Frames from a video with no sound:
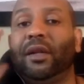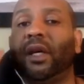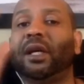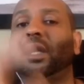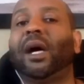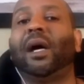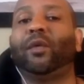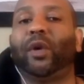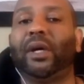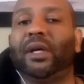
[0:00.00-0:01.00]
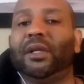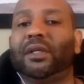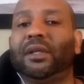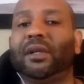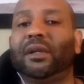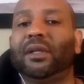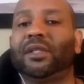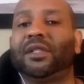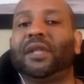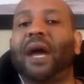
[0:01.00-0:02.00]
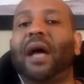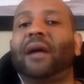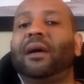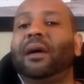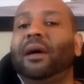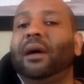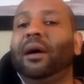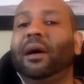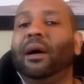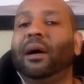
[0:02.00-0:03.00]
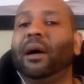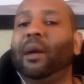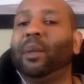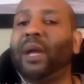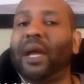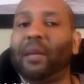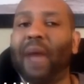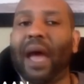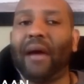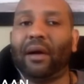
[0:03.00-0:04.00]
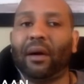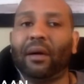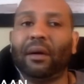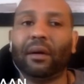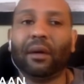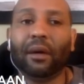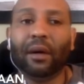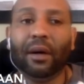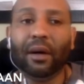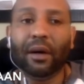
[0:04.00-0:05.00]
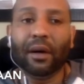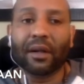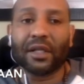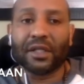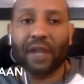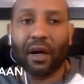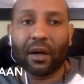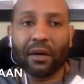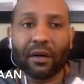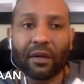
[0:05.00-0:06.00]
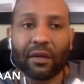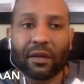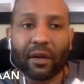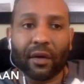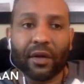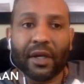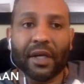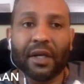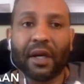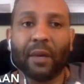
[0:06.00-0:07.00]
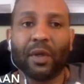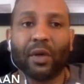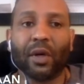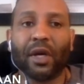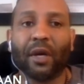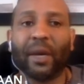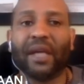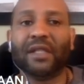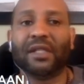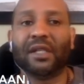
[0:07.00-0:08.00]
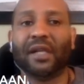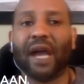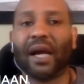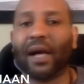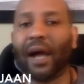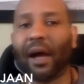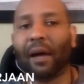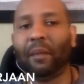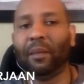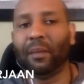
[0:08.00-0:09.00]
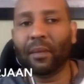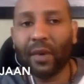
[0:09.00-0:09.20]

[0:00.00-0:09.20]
The headline reads, This is not a playing matter. This is on 13wmaz.com,